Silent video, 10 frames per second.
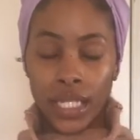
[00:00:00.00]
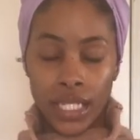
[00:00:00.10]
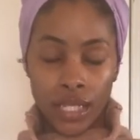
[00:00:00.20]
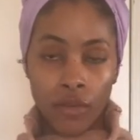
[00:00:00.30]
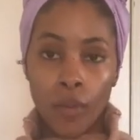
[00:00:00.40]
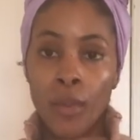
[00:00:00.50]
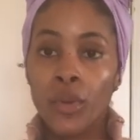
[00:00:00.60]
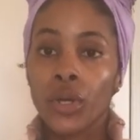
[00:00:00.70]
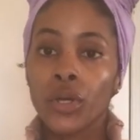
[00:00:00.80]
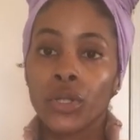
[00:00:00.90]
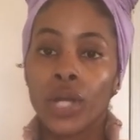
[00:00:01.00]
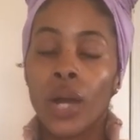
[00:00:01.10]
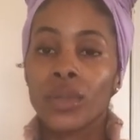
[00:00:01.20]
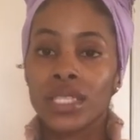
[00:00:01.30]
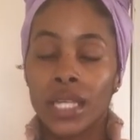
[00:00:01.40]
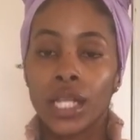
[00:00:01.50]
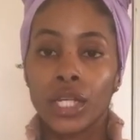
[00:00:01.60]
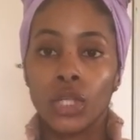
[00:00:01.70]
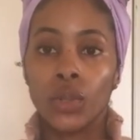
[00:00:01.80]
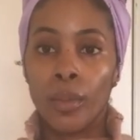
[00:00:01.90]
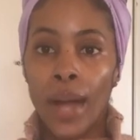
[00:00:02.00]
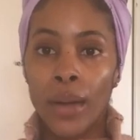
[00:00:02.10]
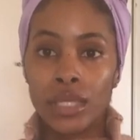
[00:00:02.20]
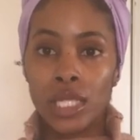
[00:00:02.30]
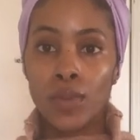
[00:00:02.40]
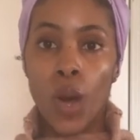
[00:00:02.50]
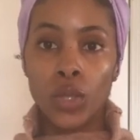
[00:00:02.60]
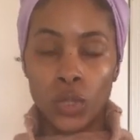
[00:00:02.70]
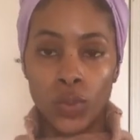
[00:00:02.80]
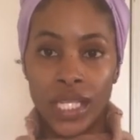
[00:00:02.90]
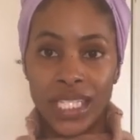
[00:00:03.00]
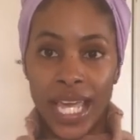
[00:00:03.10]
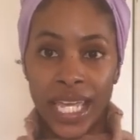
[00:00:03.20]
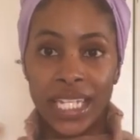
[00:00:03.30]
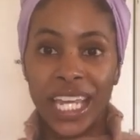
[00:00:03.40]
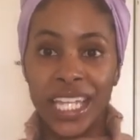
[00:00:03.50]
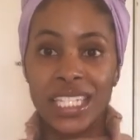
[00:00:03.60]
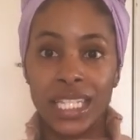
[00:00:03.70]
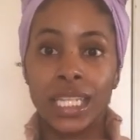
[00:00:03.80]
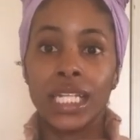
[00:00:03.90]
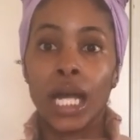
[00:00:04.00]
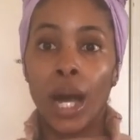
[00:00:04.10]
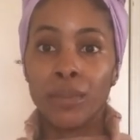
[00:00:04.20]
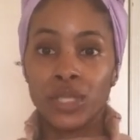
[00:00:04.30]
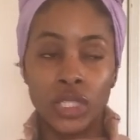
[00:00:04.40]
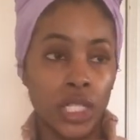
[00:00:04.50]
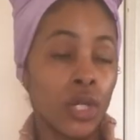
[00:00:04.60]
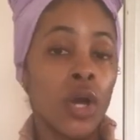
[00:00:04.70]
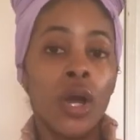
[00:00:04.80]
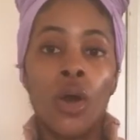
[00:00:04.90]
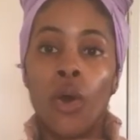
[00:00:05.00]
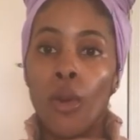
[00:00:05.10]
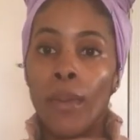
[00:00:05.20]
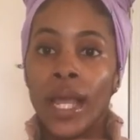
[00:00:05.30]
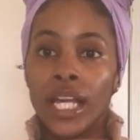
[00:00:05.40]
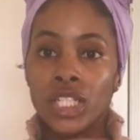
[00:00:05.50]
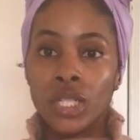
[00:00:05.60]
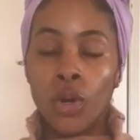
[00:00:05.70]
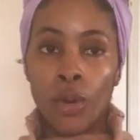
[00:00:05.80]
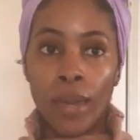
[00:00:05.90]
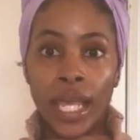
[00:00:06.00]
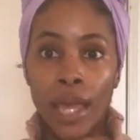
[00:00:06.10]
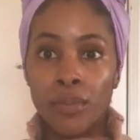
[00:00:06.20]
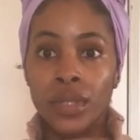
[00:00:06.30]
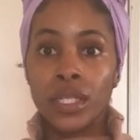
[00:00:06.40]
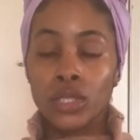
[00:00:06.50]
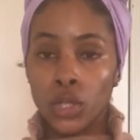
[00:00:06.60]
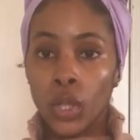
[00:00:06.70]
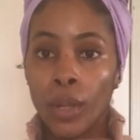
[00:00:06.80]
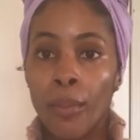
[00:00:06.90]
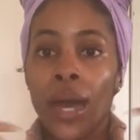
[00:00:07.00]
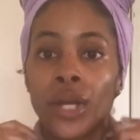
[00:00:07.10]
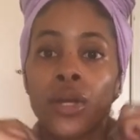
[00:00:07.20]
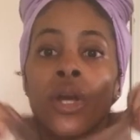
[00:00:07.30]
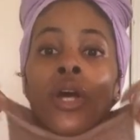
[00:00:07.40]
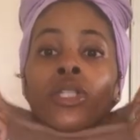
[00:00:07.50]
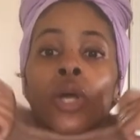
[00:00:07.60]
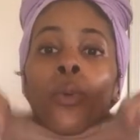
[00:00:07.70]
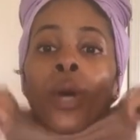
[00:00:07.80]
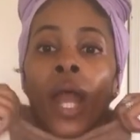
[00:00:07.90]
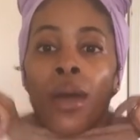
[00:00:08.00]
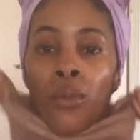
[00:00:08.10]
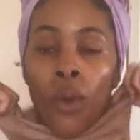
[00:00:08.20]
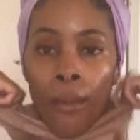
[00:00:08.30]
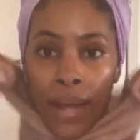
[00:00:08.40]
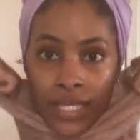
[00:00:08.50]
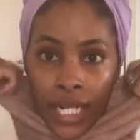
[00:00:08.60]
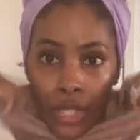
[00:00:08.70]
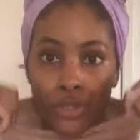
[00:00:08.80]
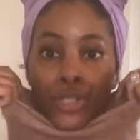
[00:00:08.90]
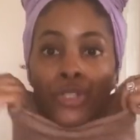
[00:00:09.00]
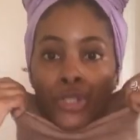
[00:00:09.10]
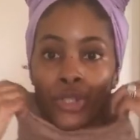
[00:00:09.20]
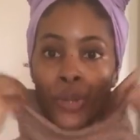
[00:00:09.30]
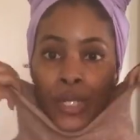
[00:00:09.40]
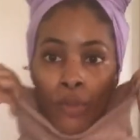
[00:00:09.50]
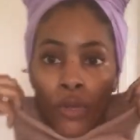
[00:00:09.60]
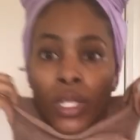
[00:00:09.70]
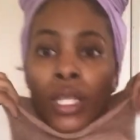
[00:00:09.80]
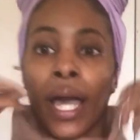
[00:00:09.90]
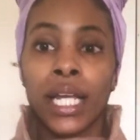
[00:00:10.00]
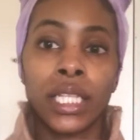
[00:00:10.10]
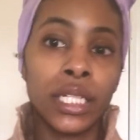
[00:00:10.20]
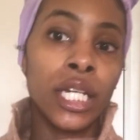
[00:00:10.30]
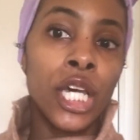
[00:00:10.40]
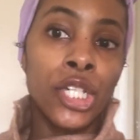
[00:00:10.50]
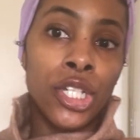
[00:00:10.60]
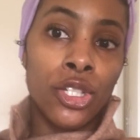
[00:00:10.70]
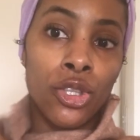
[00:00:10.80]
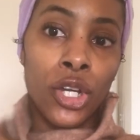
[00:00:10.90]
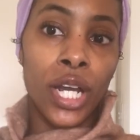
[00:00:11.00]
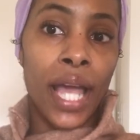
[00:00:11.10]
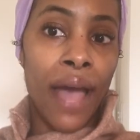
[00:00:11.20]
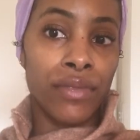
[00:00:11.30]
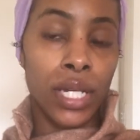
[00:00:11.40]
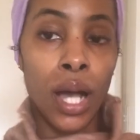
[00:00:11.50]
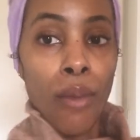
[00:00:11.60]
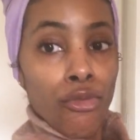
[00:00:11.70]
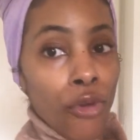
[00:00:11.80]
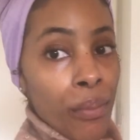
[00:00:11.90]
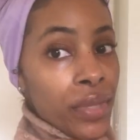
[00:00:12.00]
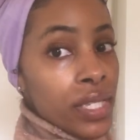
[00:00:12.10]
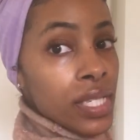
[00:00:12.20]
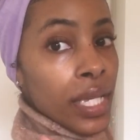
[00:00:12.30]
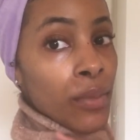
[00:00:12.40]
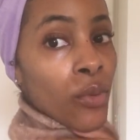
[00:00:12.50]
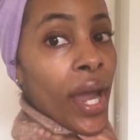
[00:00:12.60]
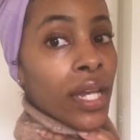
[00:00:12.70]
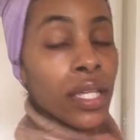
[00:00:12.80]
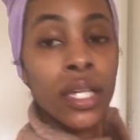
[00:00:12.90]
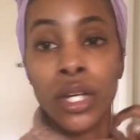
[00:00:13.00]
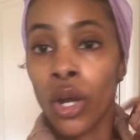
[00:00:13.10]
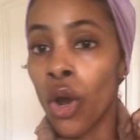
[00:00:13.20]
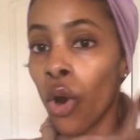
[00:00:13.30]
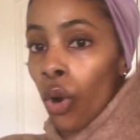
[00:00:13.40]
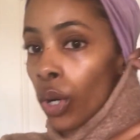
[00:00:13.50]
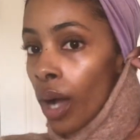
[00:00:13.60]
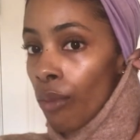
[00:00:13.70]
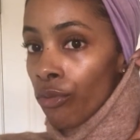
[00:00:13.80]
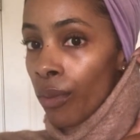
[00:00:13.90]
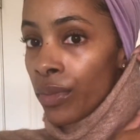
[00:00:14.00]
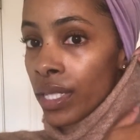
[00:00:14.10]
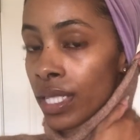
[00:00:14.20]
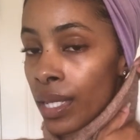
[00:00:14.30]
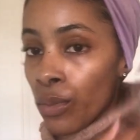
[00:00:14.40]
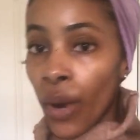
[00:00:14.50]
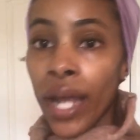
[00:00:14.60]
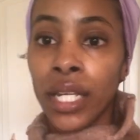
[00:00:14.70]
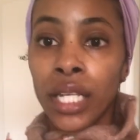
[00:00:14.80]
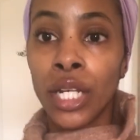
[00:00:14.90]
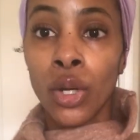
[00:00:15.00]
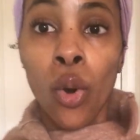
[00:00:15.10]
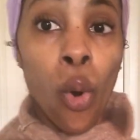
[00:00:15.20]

is. And remember earlier I was telling you about small tweaks that can instantly up chic or make a or make a piece look better. So what I want my tailor to do, and more than likely she's either gonna have to come from this seam right here or come from this seam right here,